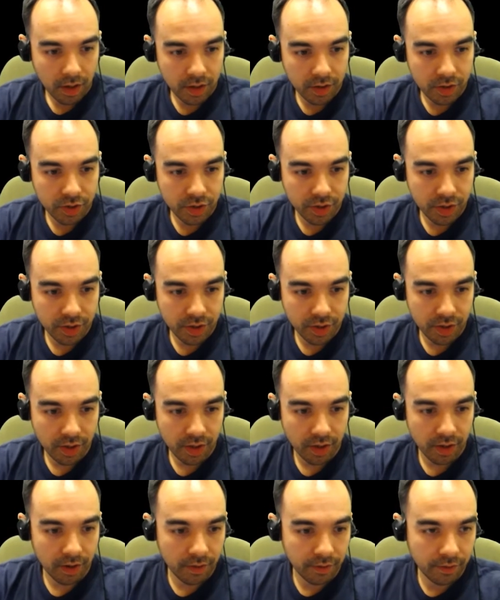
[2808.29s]
HG
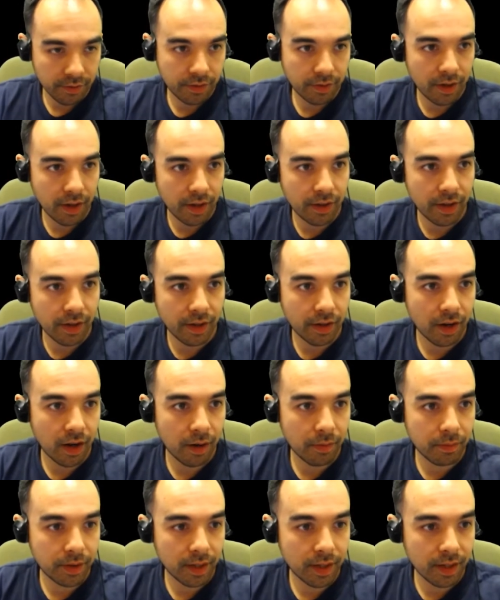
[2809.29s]
shelve and then
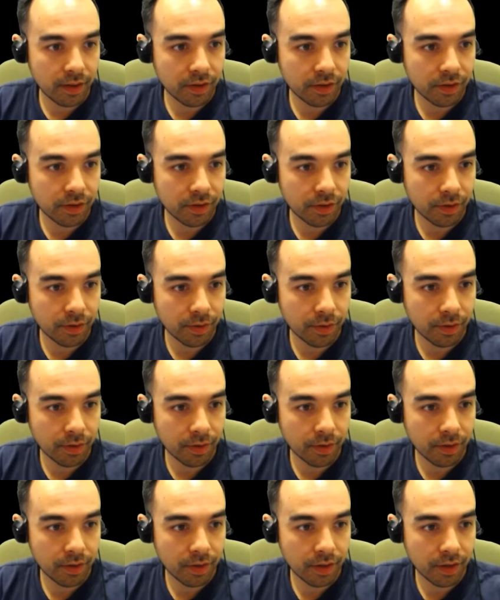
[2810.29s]
update to
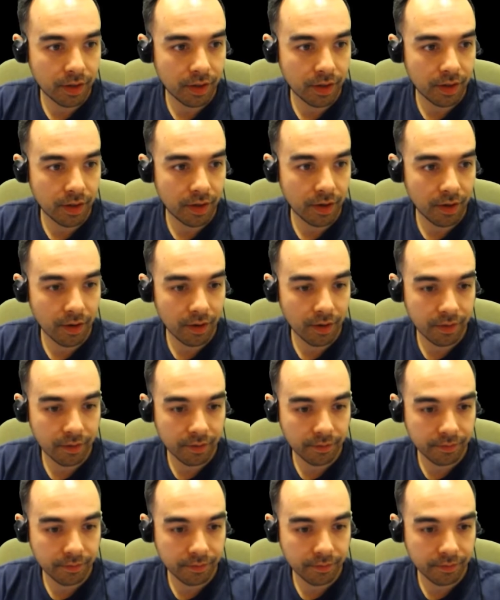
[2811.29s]
here.